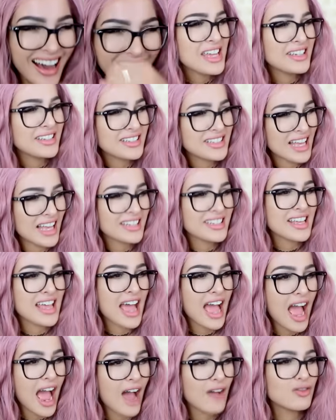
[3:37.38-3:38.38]
He doesn't
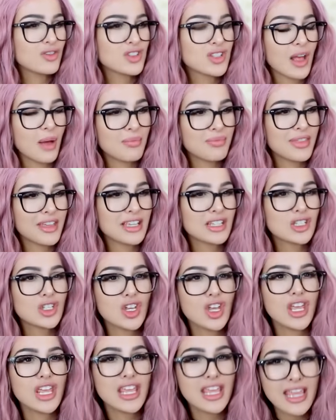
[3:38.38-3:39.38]
have something
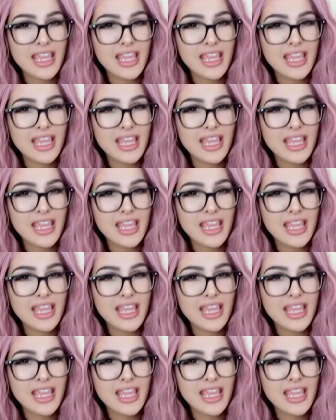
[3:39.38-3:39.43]
to